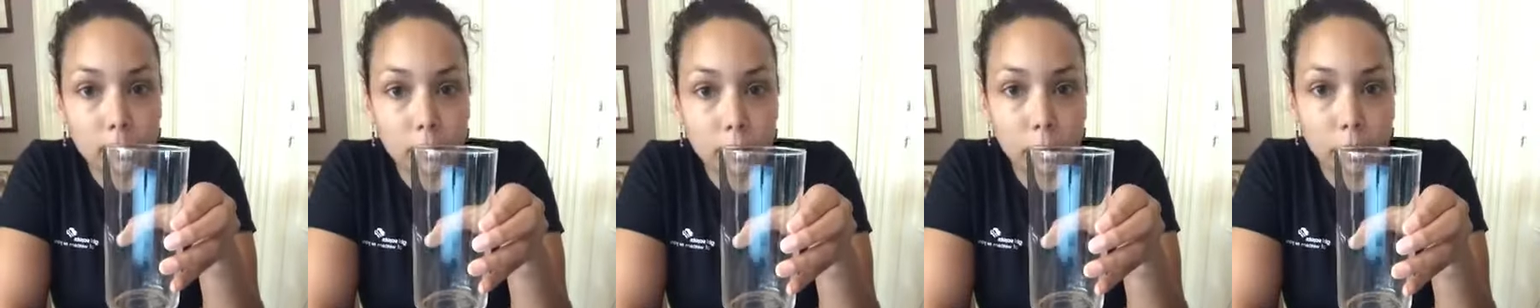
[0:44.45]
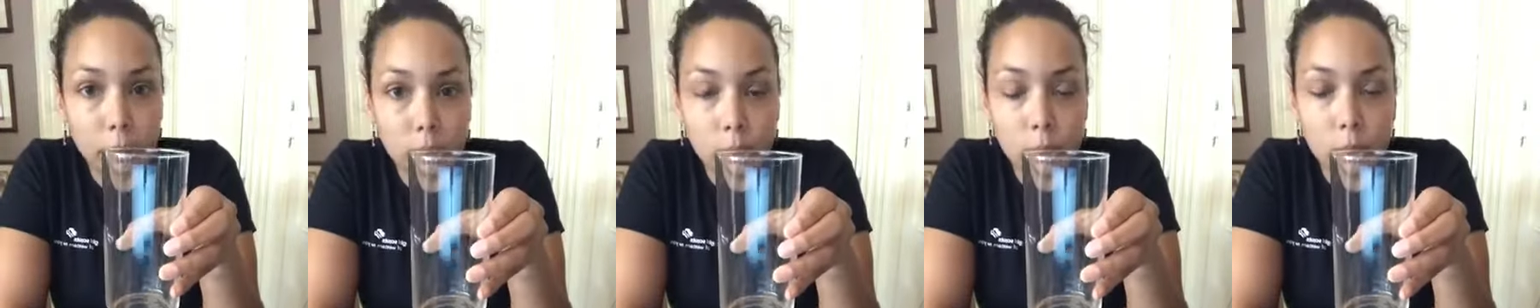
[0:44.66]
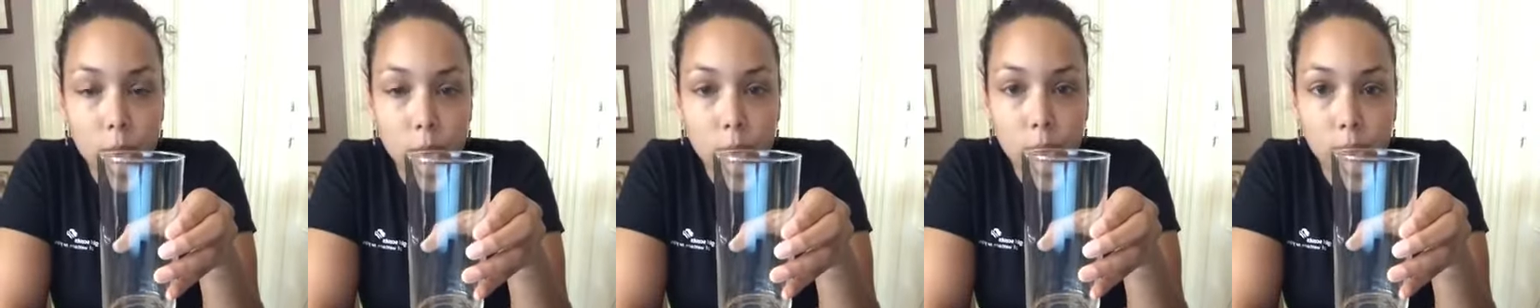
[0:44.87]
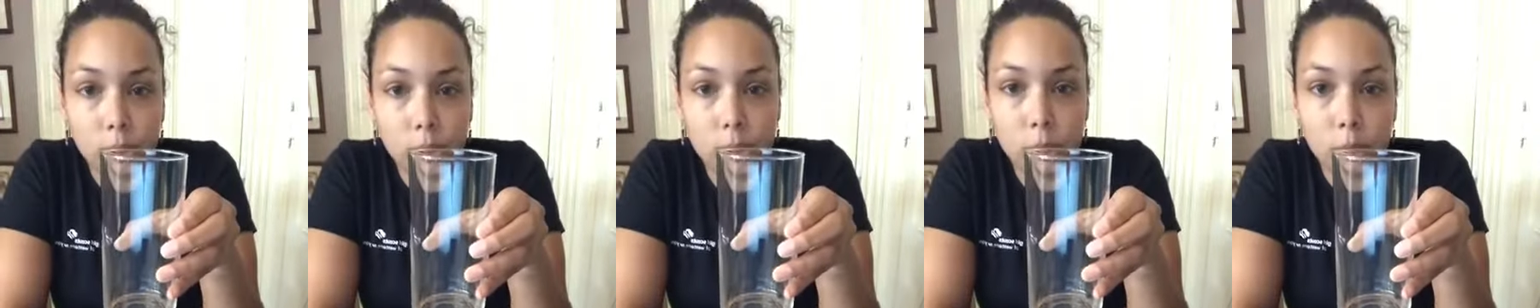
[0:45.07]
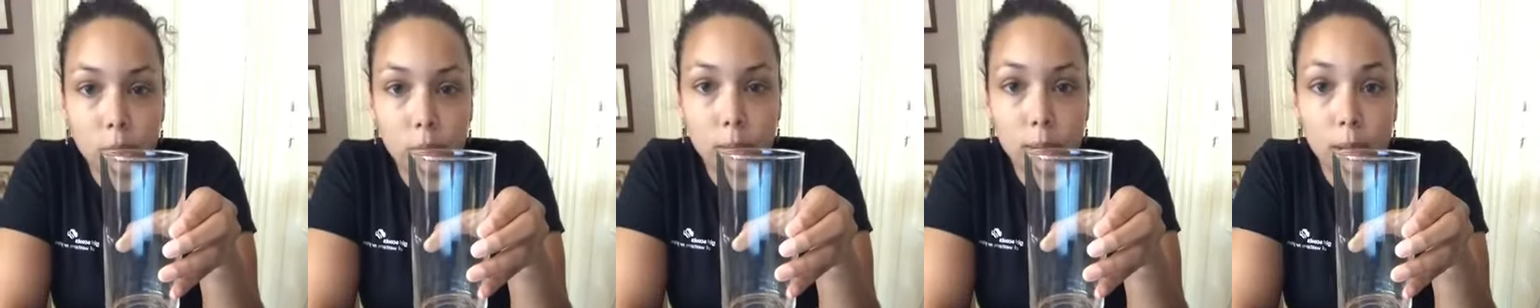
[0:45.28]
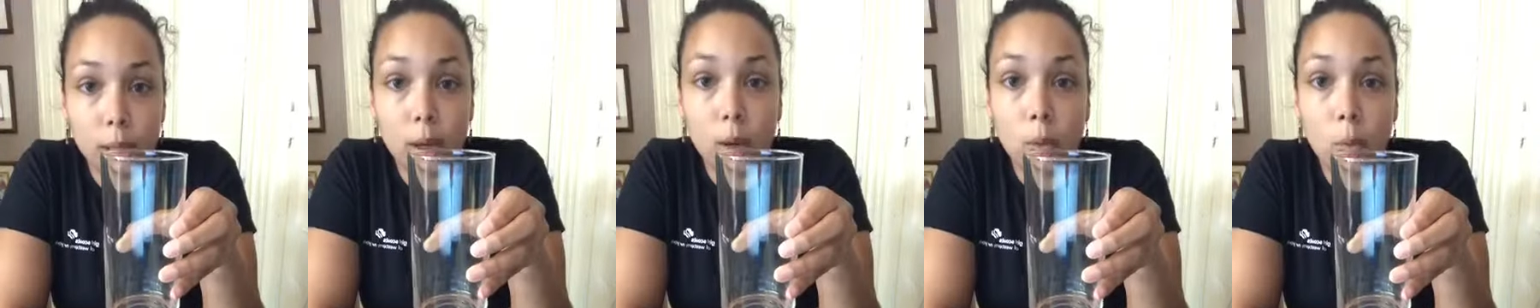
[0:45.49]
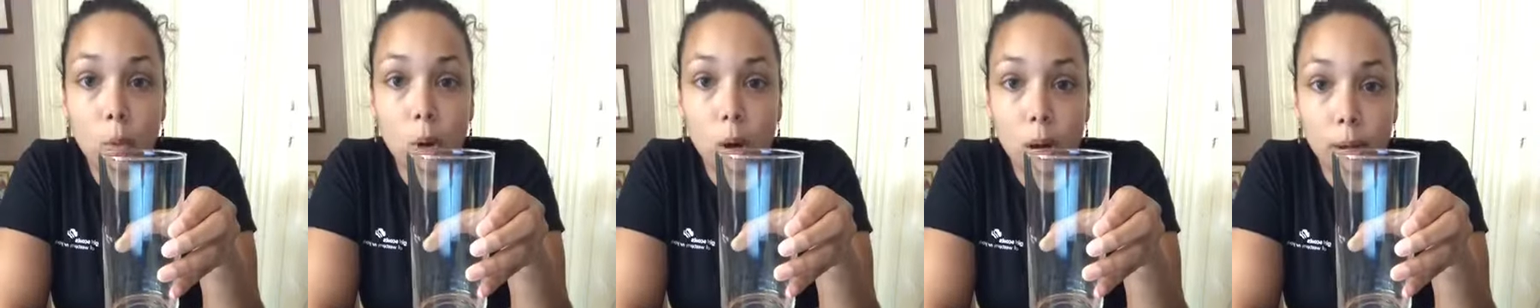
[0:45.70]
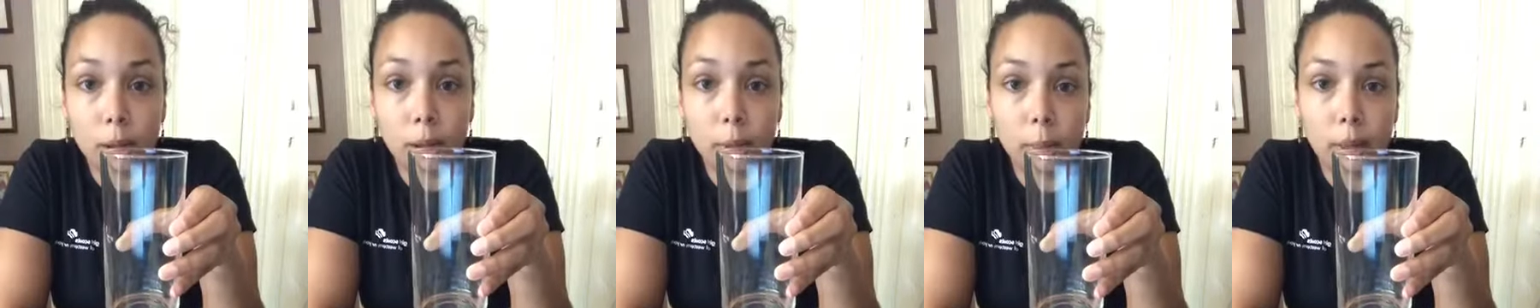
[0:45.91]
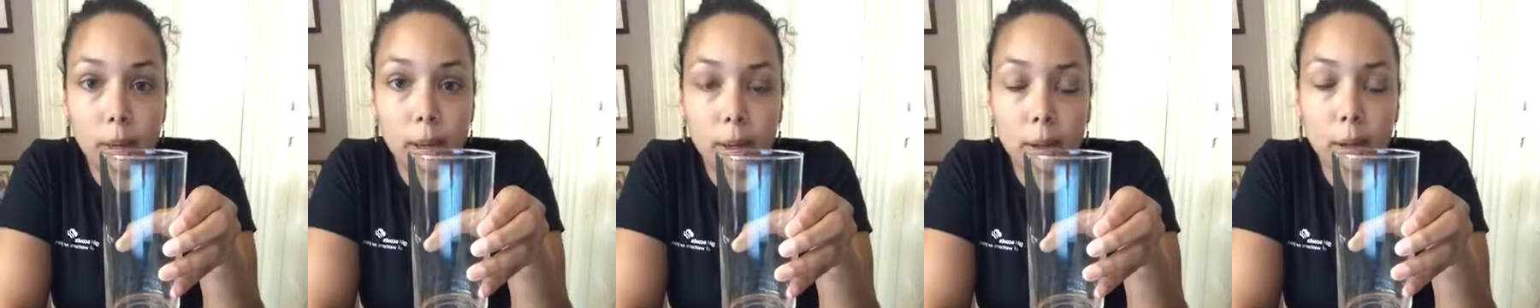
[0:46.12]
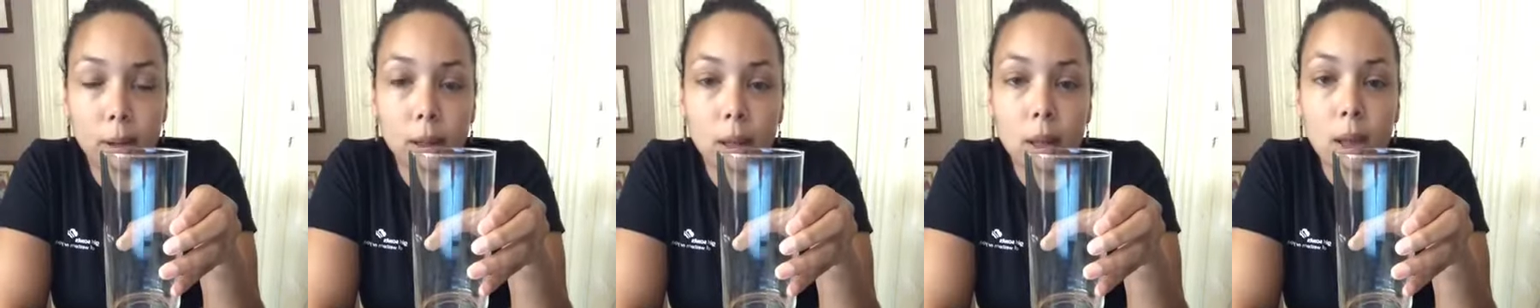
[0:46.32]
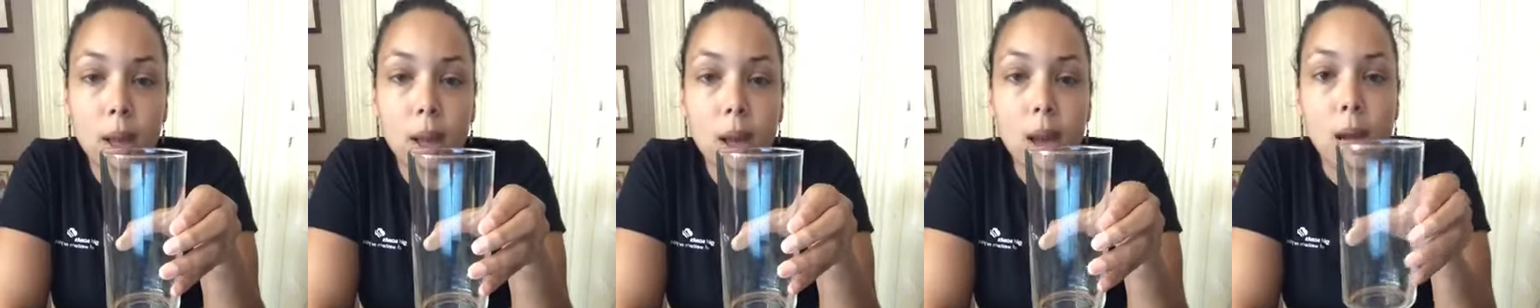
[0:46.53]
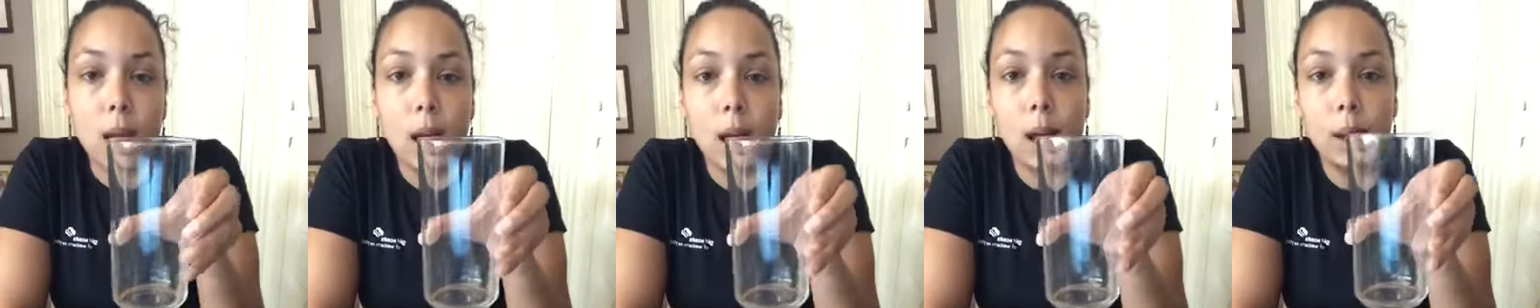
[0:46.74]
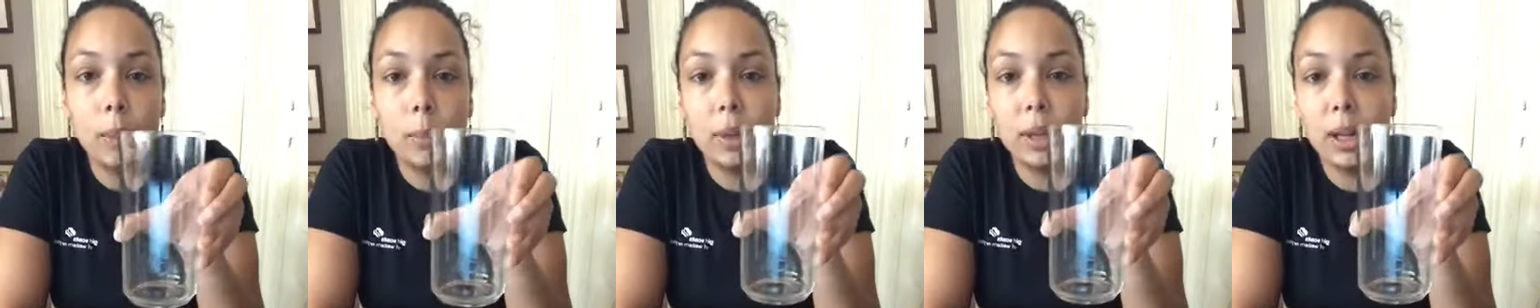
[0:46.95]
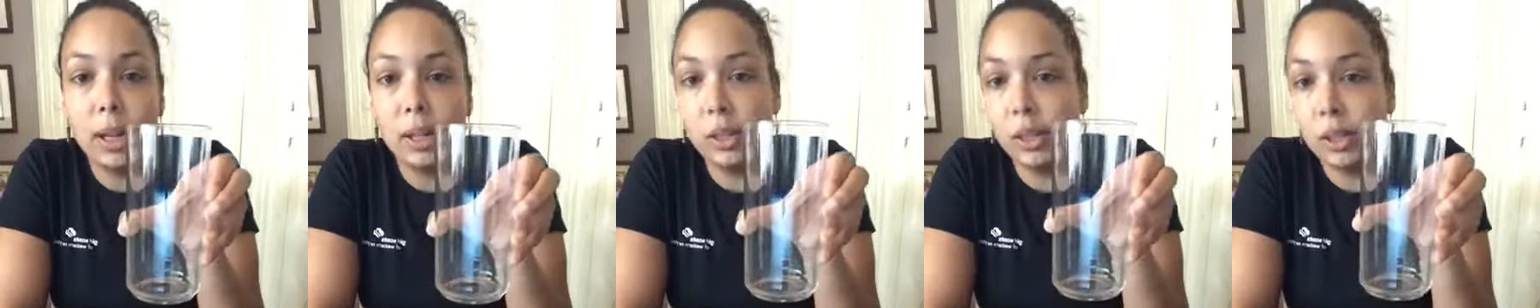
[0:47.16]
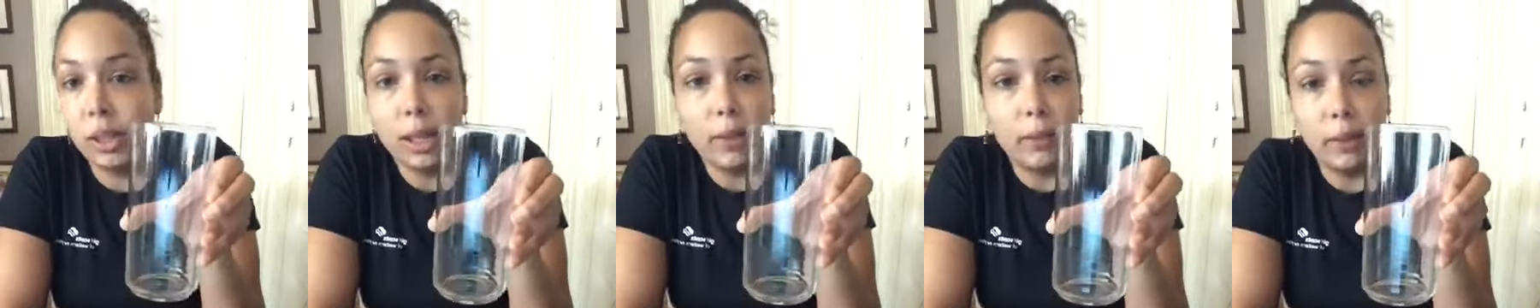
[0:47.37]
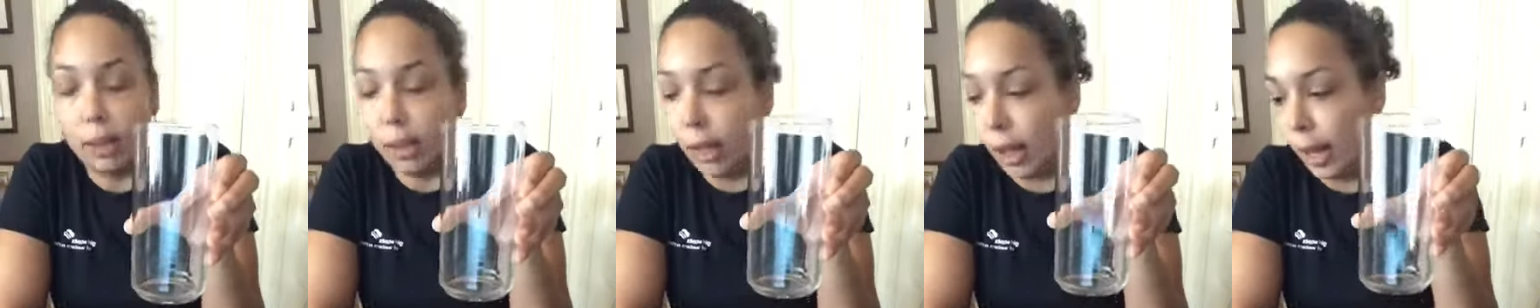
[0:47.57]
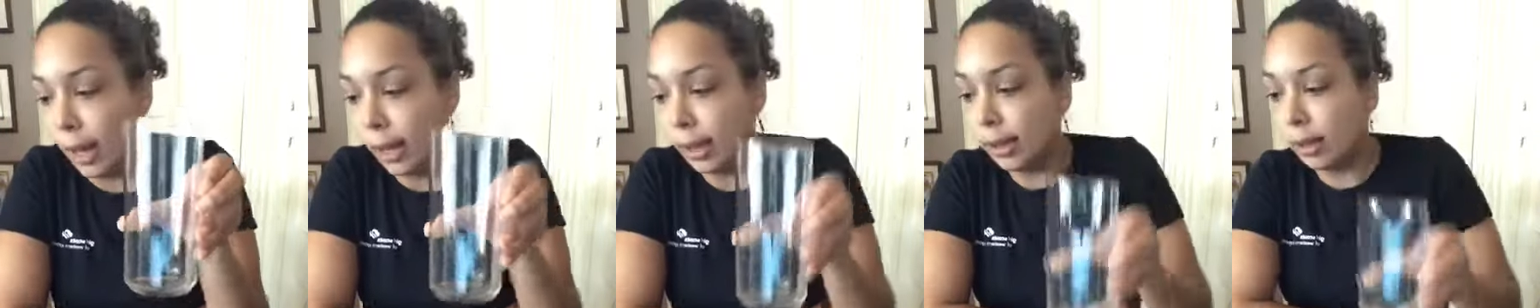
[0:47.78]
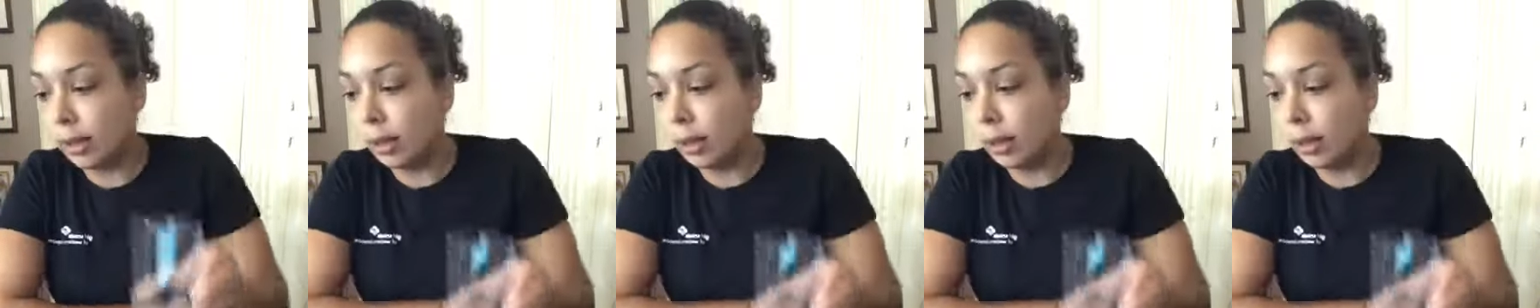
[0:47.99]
so you could use like a water bottle, but I just have a glass.